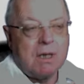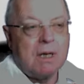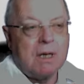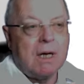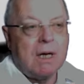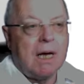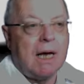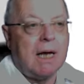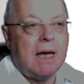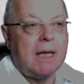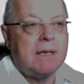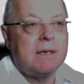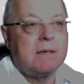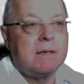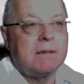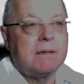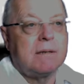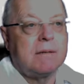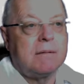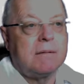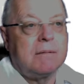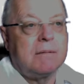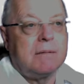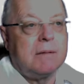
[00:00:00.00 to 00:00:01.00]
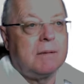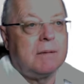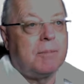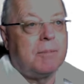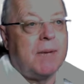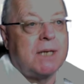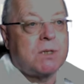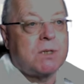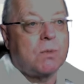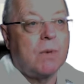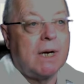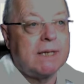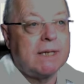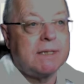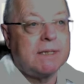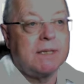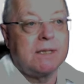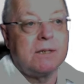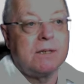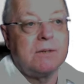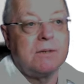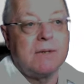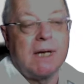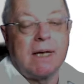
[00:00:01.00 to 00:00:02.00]
And the best way to
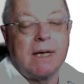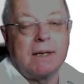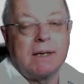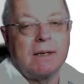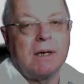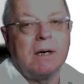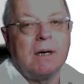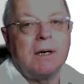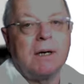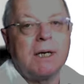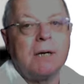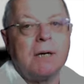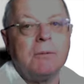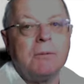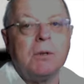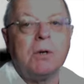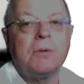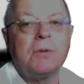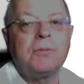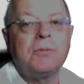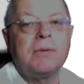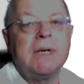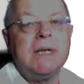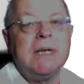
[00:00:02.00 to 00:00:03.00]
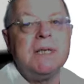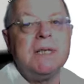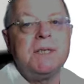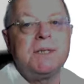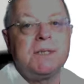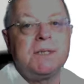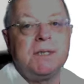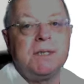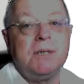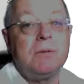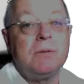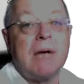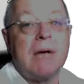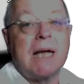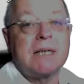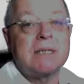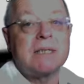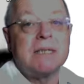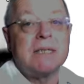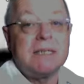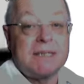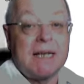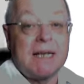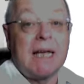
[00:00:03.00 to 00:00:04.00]
do that I know of is you
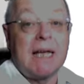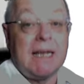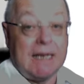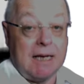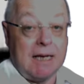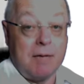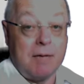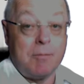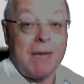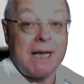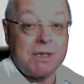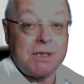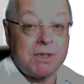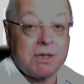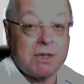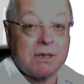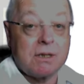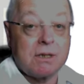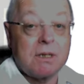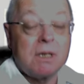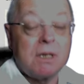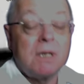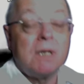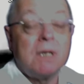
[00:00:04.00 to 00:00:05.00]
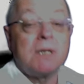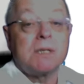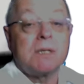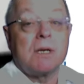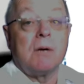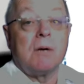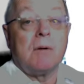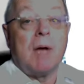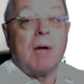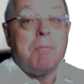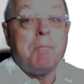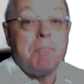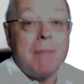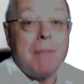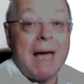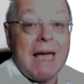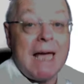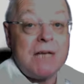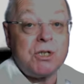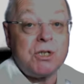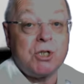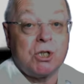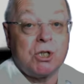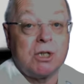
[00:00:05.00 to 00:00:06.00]
actually say imagine. So
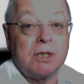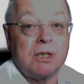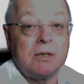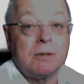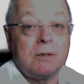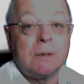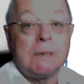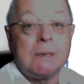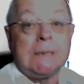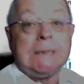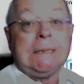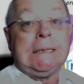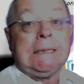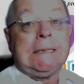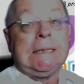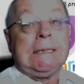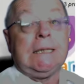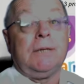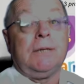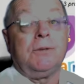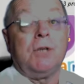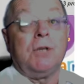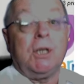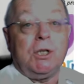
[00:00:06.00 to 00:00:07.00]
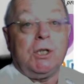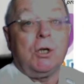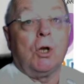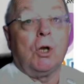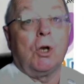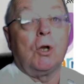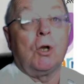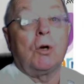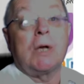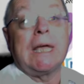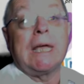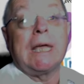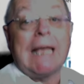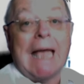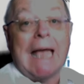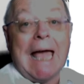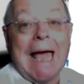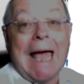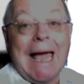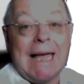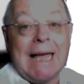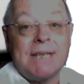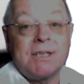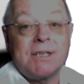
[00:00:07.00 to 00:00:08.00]
imagine that you're looking
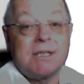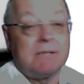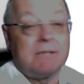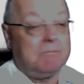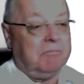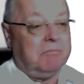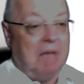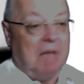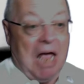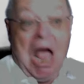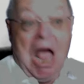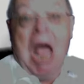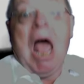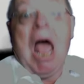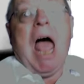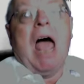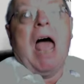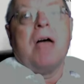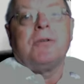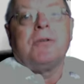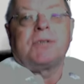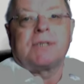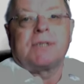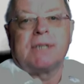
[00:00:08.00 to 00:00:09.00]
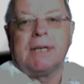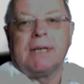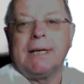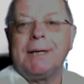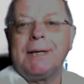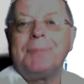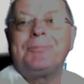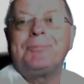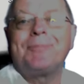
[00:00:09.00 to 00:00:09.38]
at a house, say.